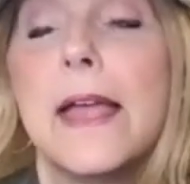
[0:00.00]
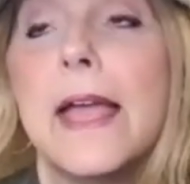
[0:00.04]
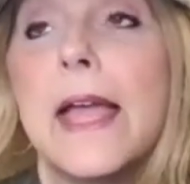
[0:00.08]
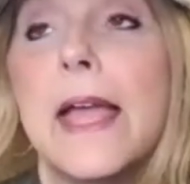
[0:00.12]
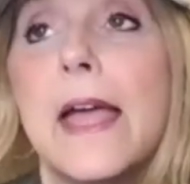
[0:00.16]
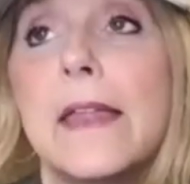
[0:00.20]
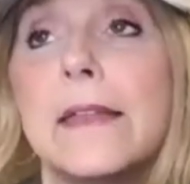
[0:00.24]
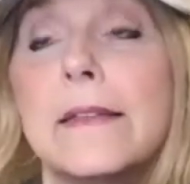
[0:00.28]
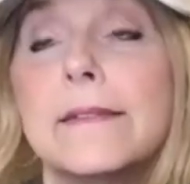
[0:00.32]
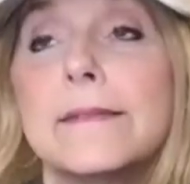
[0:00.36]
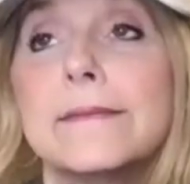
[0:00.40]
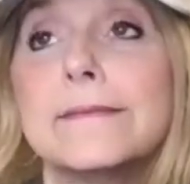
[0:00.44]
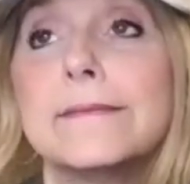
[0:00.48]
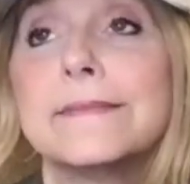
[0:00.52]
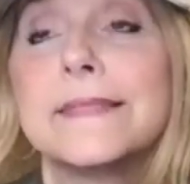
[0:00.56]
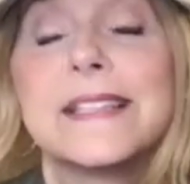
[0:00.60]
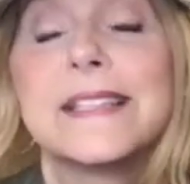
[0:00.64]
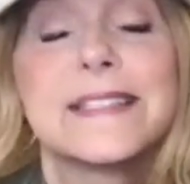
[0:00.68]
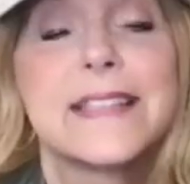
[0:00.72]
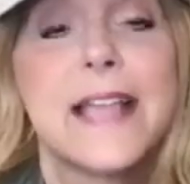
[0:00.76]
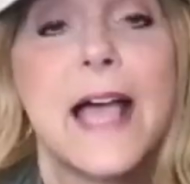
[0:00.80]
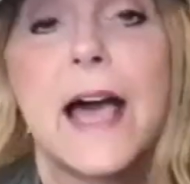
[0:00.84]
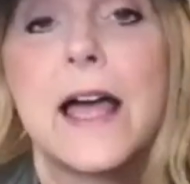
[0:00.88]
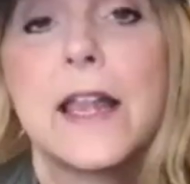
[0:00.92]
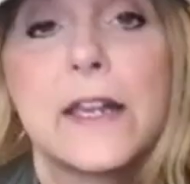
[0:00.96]
and
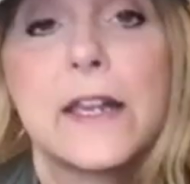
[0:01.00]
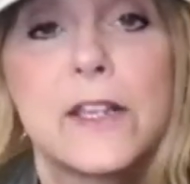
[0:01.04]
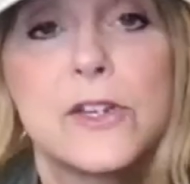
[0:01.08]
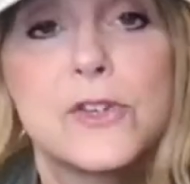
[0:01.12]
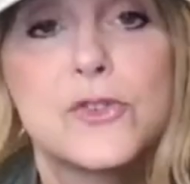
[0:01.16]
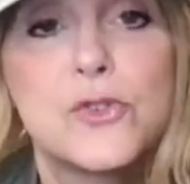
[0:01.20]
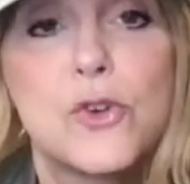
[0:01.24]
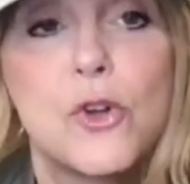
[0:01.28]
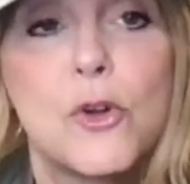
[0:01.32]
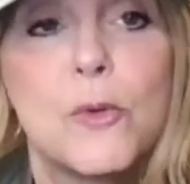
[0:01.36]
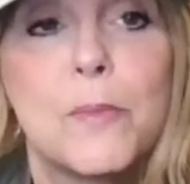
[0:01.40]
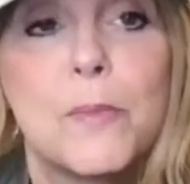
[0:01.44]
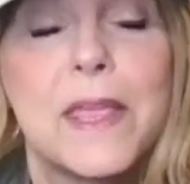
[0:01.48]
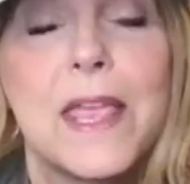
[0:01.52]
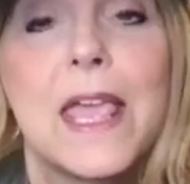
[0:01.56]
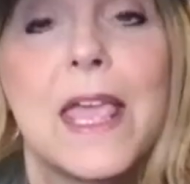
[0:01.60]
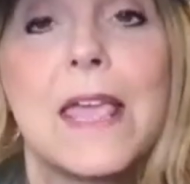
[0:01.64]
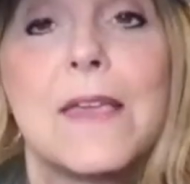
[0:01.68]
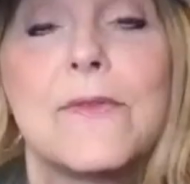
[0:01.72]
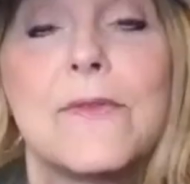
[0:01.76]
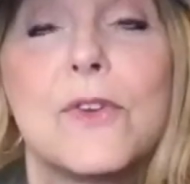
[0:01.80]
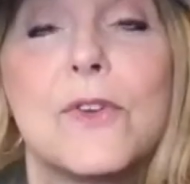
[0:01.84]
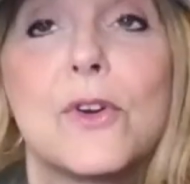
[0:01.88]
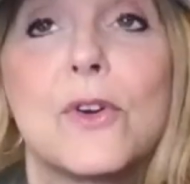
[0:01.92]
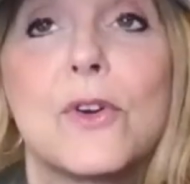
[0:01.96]
this out of control
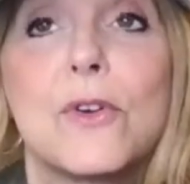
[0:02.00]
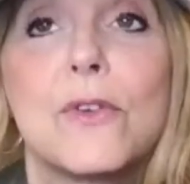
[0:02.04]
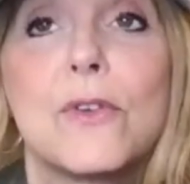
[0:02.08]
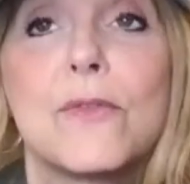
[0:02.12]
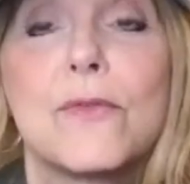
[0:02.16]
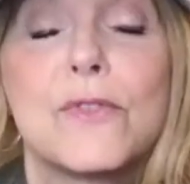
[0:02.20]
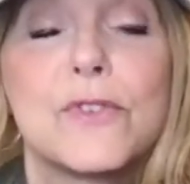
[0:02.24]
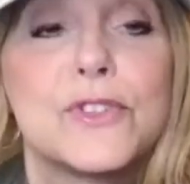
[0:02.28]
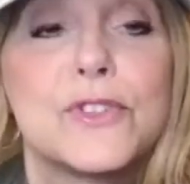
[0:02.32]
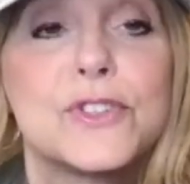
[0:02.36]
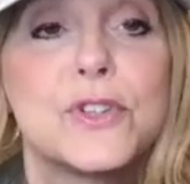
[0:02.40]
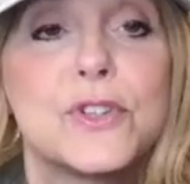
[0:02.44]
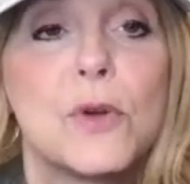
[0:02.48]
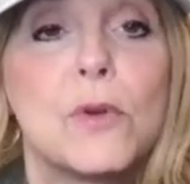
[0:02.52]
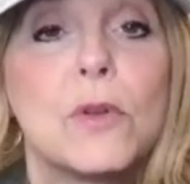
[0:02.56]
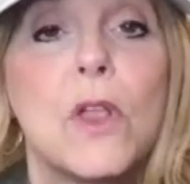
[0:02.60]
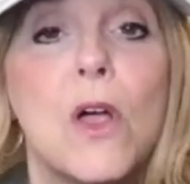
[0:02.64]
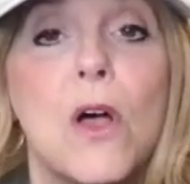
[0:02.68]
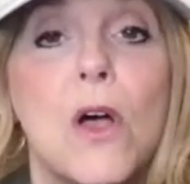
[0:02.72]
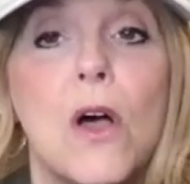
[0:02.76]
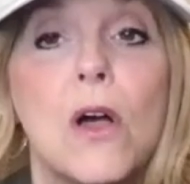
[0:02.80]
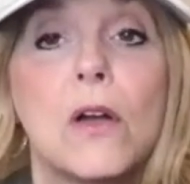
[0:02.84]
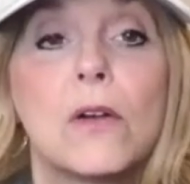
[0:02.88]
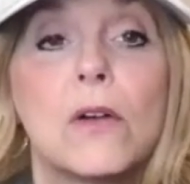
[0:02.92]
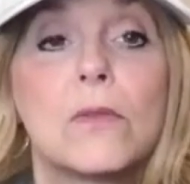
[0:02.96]
behavior for so
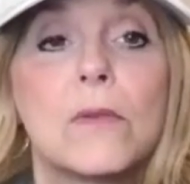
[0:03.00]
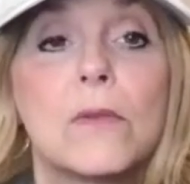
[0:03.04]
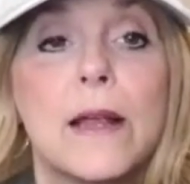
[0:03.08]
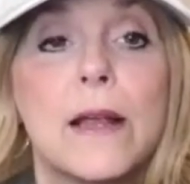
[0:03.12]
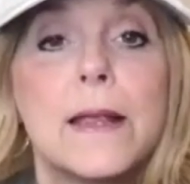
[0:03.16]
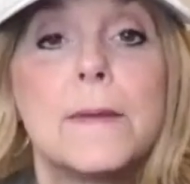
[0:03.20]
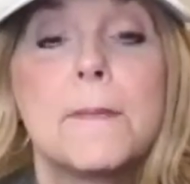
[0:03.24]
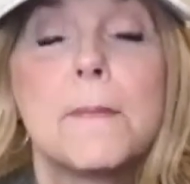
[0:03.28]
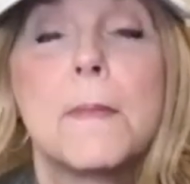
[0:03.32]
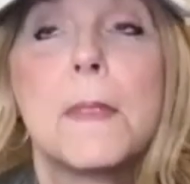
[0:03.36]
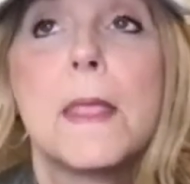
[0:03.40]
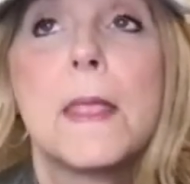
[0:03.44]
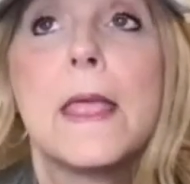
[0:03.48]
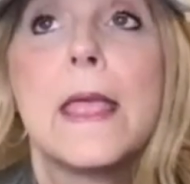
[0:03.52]
long, right?